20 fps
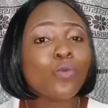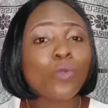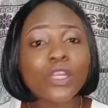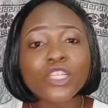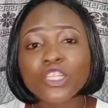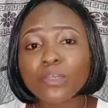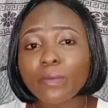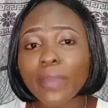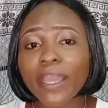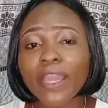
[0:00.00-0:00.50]
You
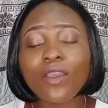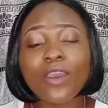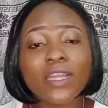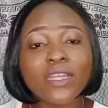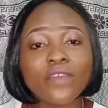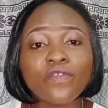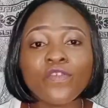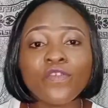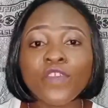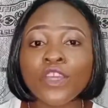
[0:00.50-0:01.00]
can also
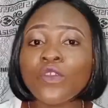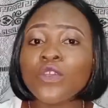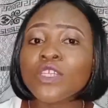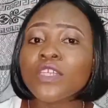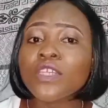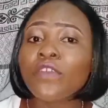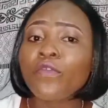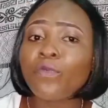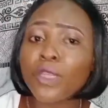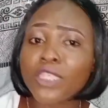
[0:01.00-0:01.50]
watch my
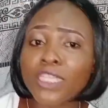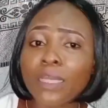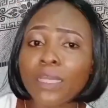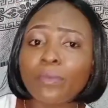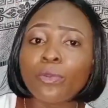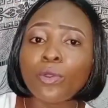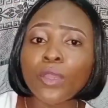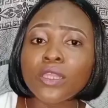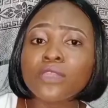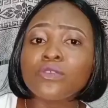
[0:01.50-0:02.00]
other
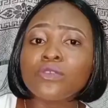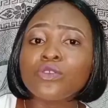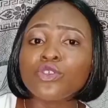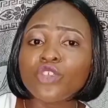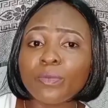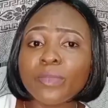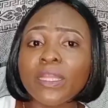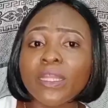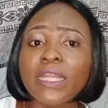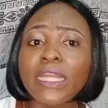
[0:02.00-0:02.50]
videos, of which
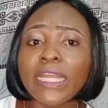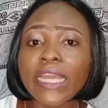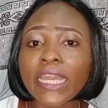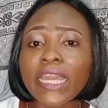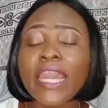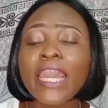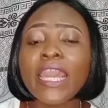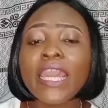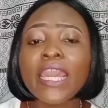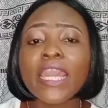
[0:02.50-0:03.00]
I'm going to
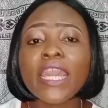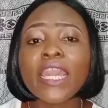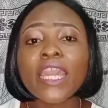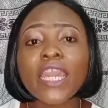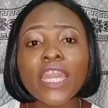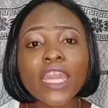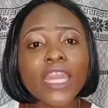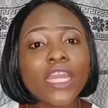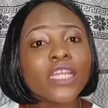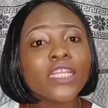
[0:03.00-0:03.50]
drop the
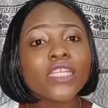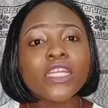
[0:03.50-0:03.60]
link